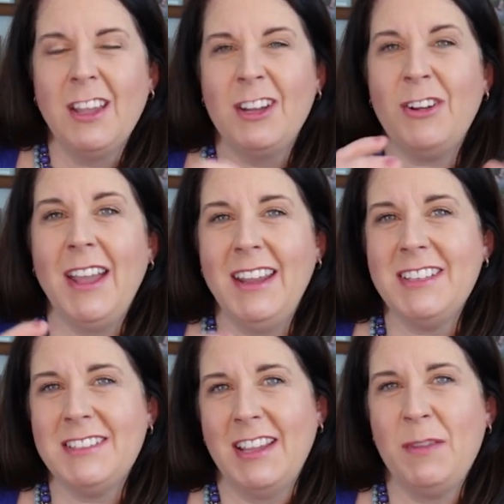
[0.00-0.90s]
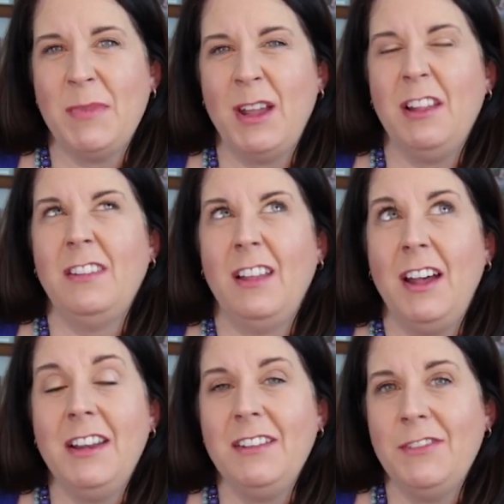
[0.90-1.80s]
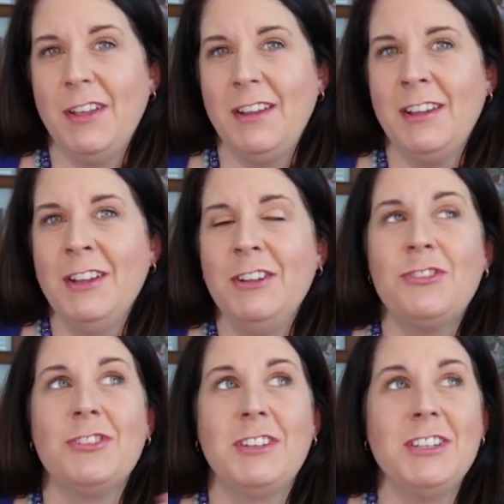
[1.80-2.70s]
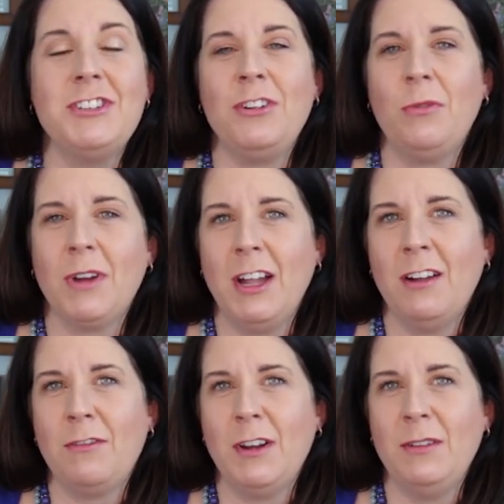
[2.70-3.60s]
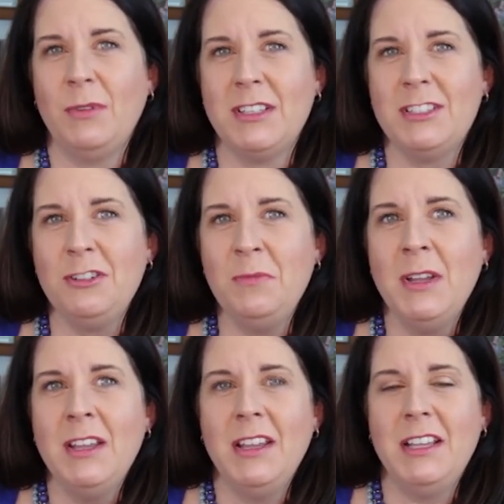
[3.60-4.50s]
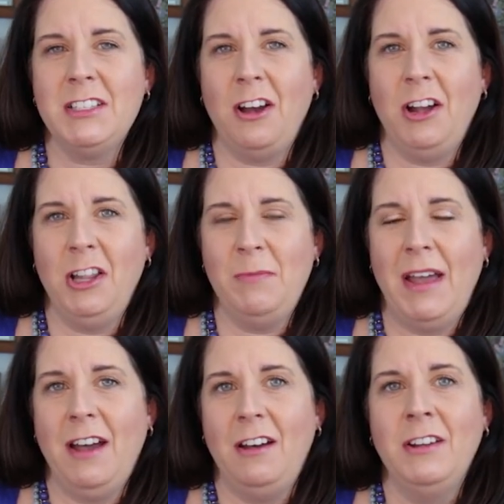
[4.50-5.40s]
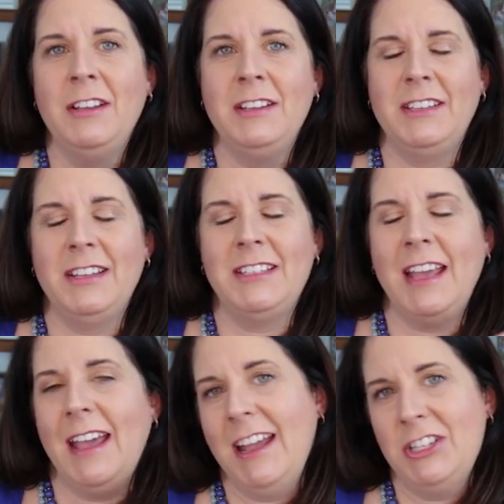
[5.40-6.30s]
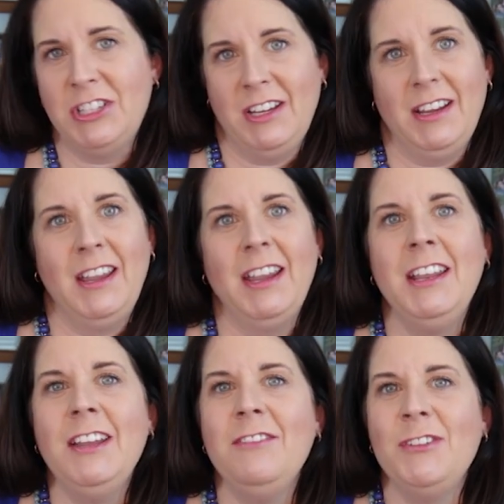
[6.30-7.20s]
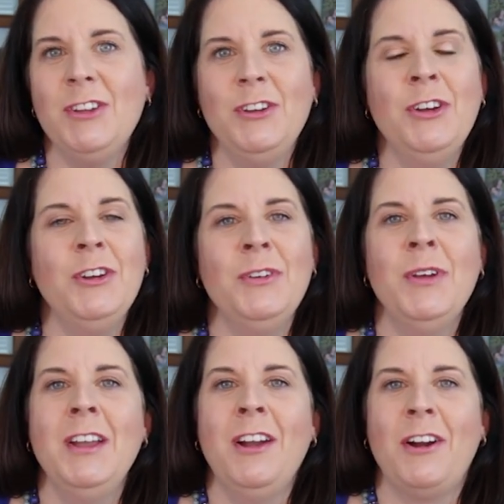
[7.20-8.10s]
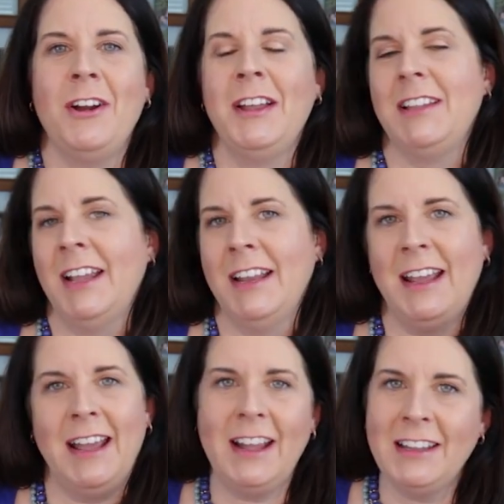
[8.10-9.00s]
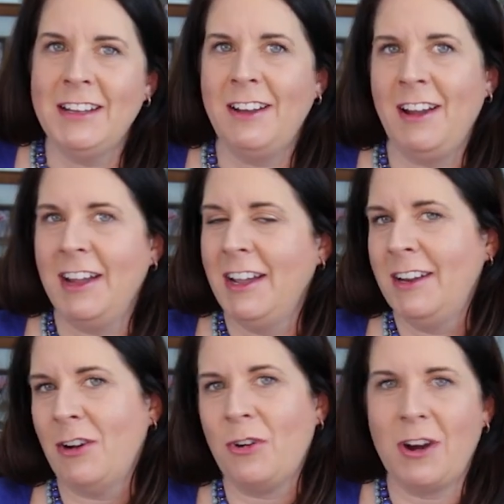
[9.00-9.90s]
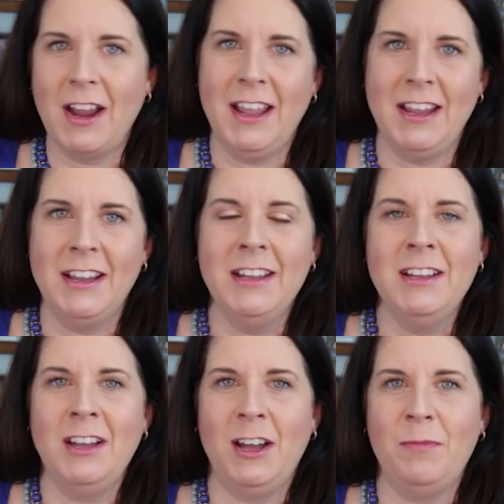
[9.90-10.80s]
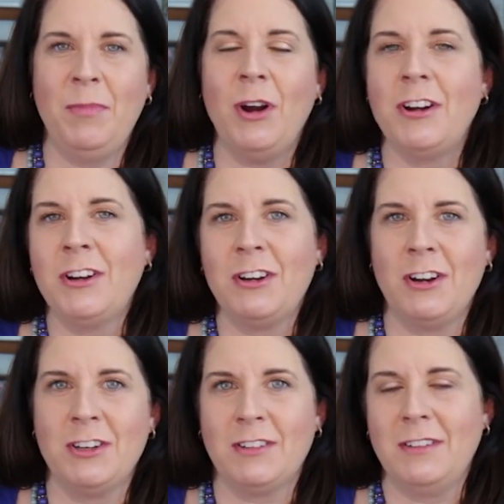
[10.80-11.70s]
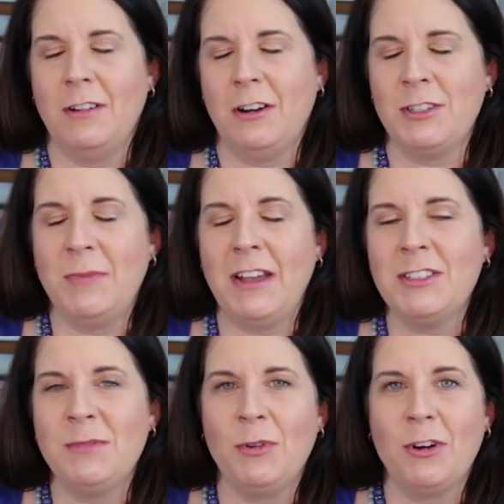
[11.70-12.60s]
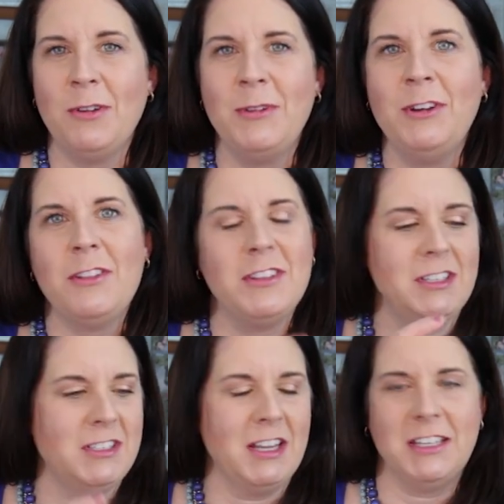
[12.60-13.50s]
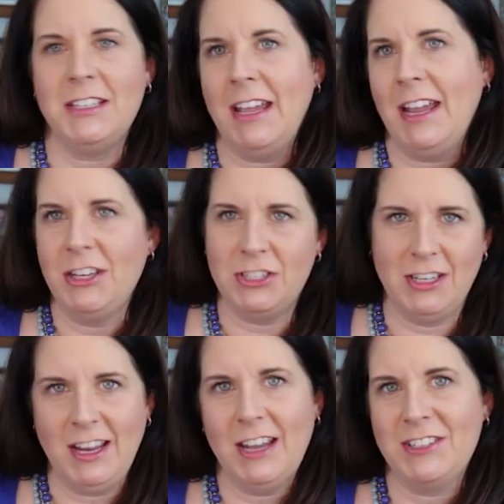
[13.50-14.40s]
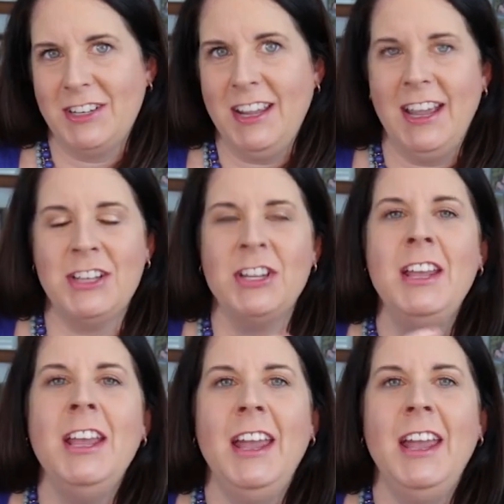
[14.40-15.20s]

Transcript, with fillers: You know, I hate to say it, but a lot of the traditional recovery wisdom is all about detaching. Any of you who are in like an Al Anon or a um, partner or or spouse support group, you know this, it's like detached, detached, detached.